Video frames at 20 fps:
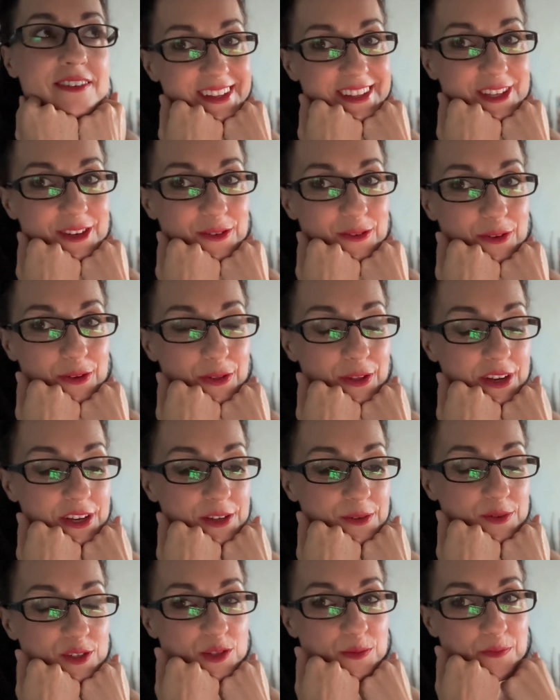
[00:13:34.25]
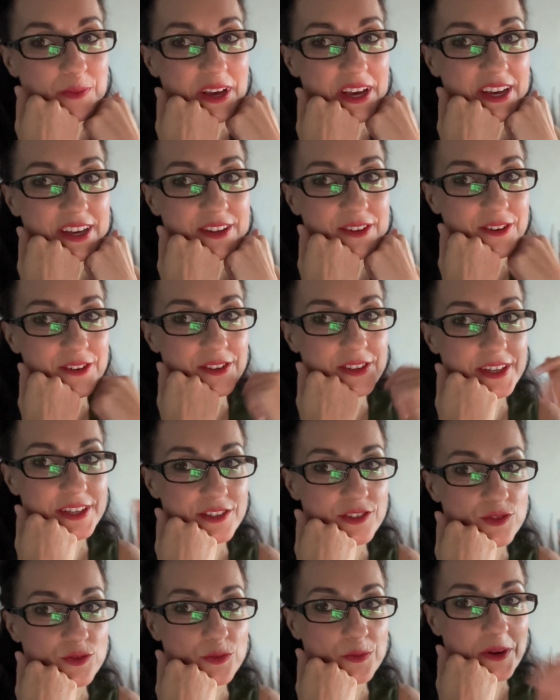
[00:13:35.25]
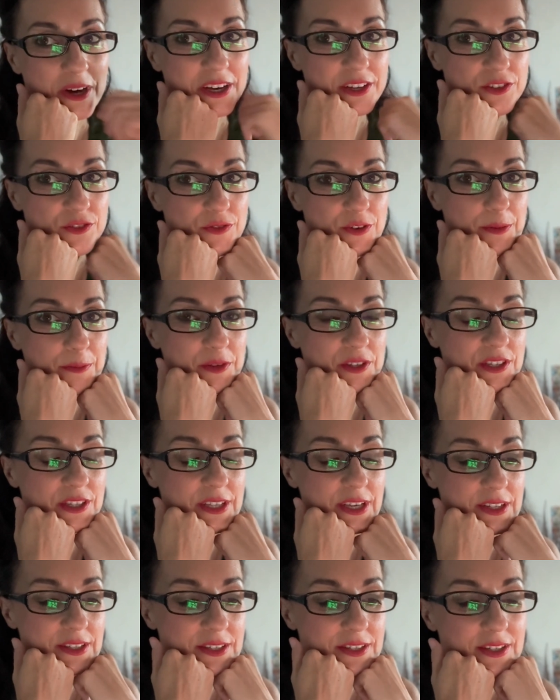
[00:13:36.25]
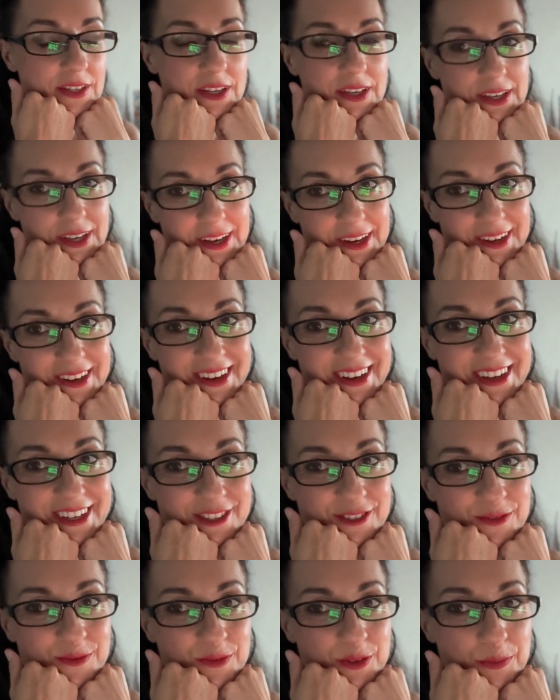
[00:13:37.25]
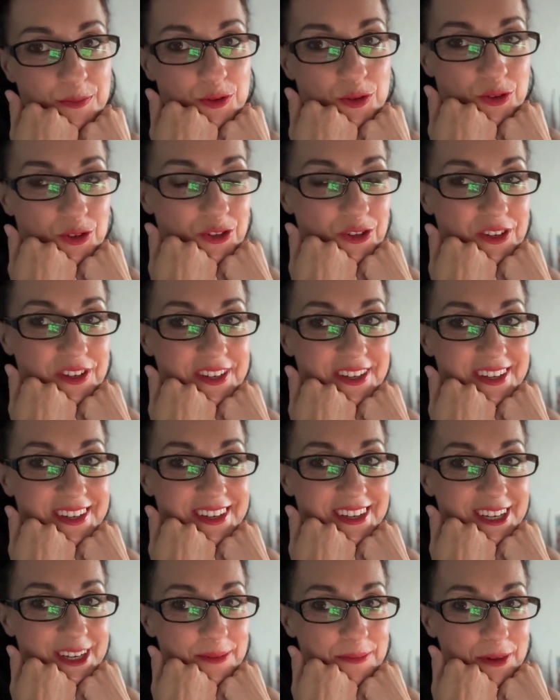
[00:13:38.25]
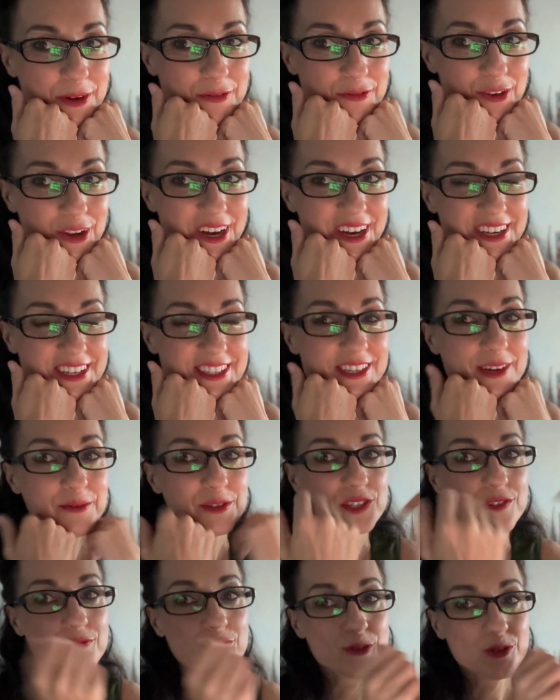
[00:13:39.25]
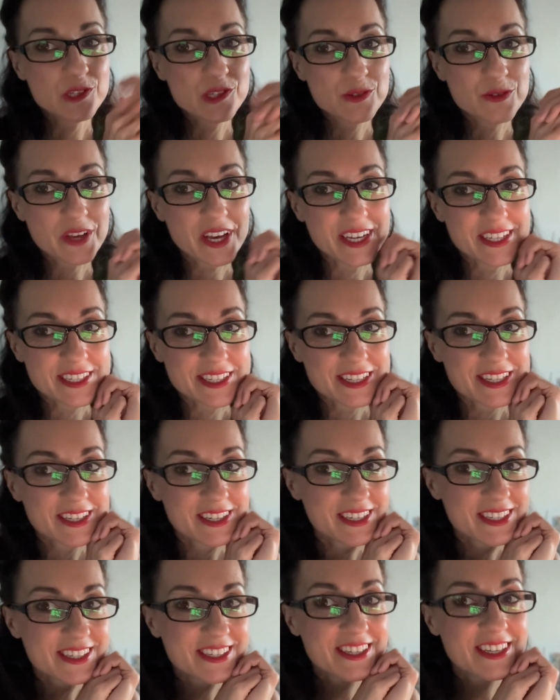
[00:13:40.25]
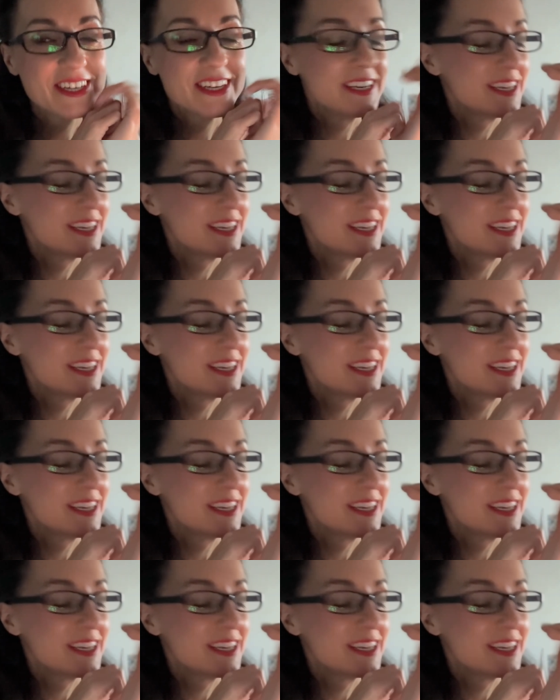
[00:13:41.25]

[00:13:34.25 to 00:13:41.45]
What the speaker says: The only thing that was bad on that Dubai trip is that, yeah, I had to rebook my flight. I was forced to cancel it.